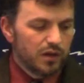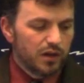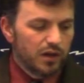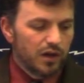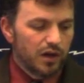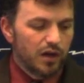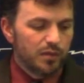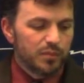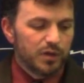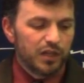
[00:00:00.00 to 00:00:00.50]

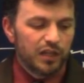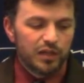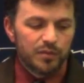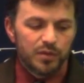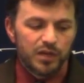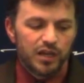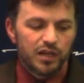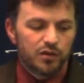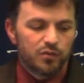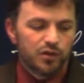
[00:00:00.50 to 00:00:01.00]
Um,
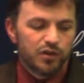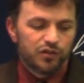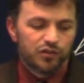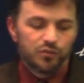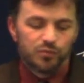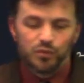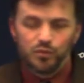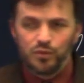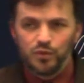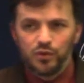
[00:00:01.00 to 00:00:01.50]
eliminate
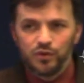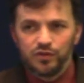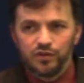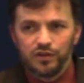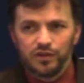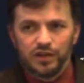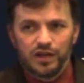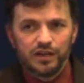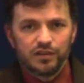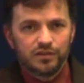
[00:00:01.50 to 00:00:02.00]
questionable boards
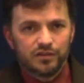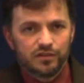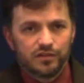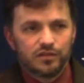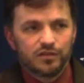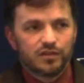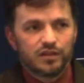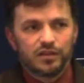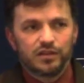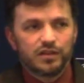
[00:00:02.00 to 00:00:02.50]
and
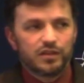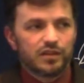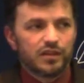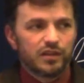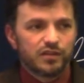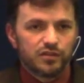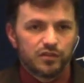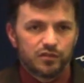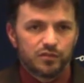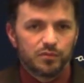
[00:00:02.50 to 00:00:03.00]
licenses. I think
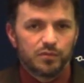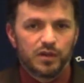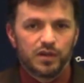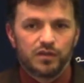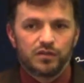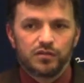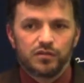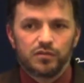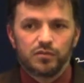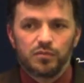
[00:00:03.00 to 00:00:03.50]
that just
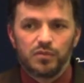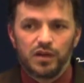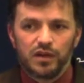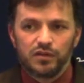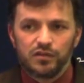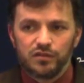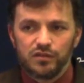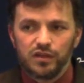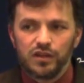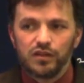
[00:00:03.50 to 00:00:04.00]
makes,
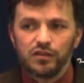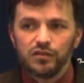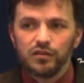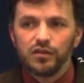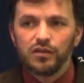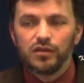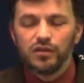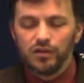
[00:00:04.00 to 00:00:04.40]
makes sense.